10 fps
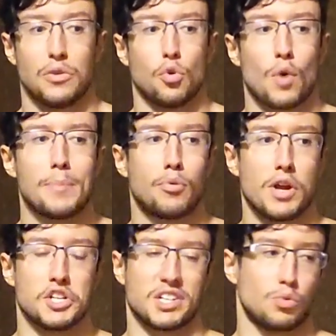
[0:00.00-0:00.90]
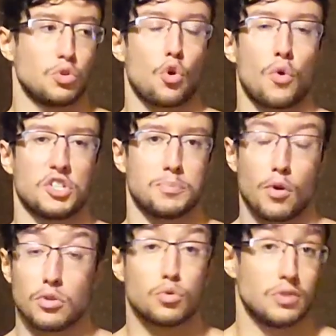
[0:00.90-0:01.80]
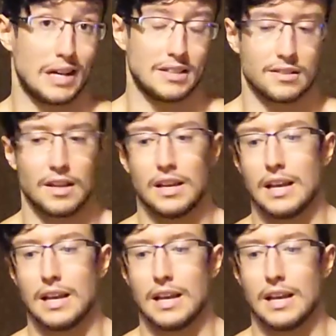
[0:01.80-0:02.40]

and the rep range that would correspond to that.